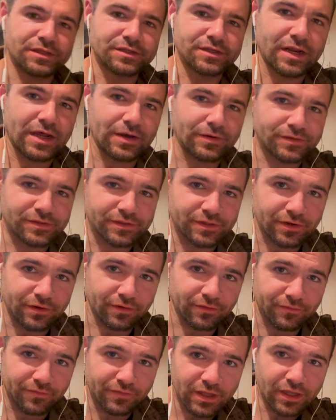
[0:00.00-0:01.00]
and outs
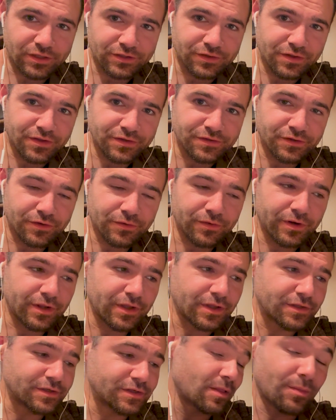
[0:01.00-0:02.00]
of each of these
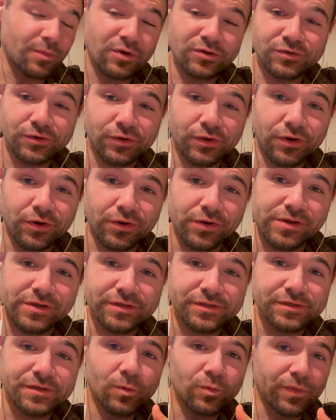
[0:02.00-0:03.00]
ingredients. I'm also
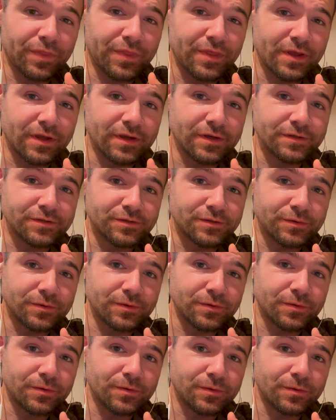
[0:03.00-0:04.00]
curious what things
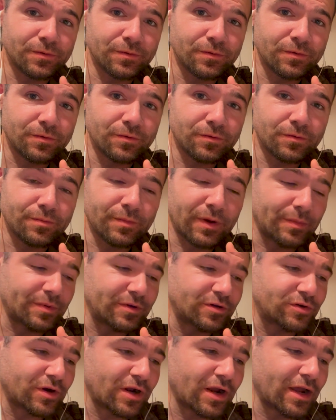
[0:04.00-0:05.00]
you might be
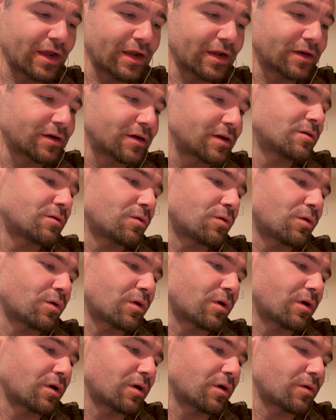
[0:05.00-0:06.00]
trying
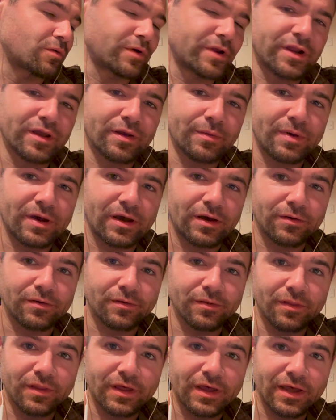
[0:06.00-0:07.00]
or reading
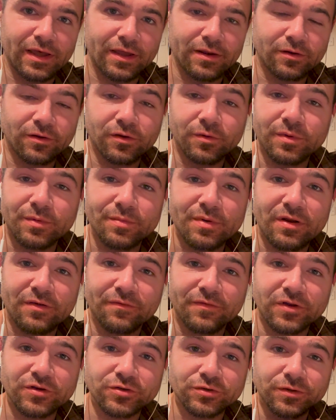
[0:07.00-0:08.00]
about that could be
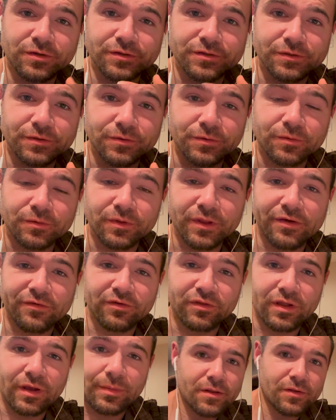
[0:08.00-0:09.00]
beneficial to
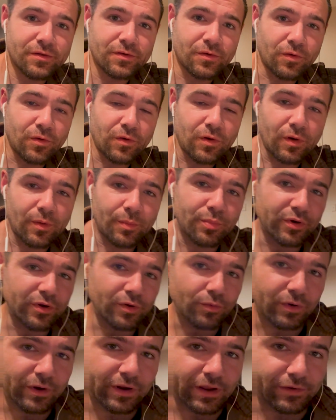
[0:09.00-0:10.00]
level up your
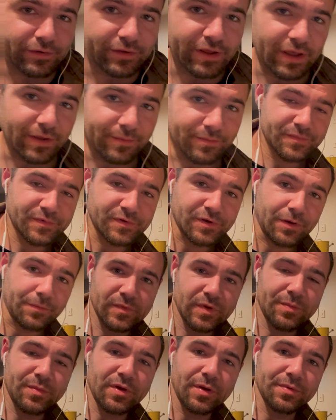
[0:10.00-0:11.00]
pre-workout game. So
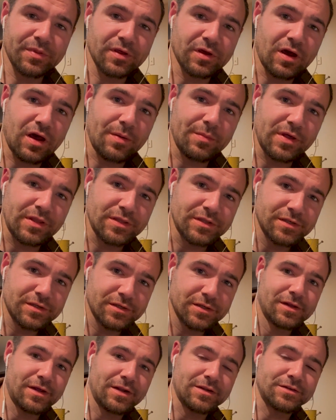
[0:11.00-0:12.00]
hit me up in the
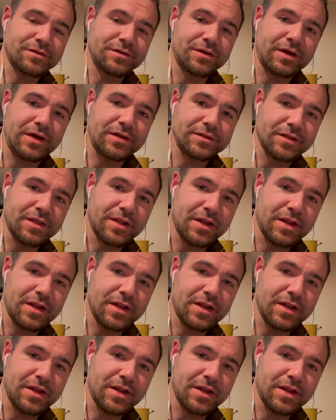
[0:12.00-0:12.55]
comments, and I'll see you guys on the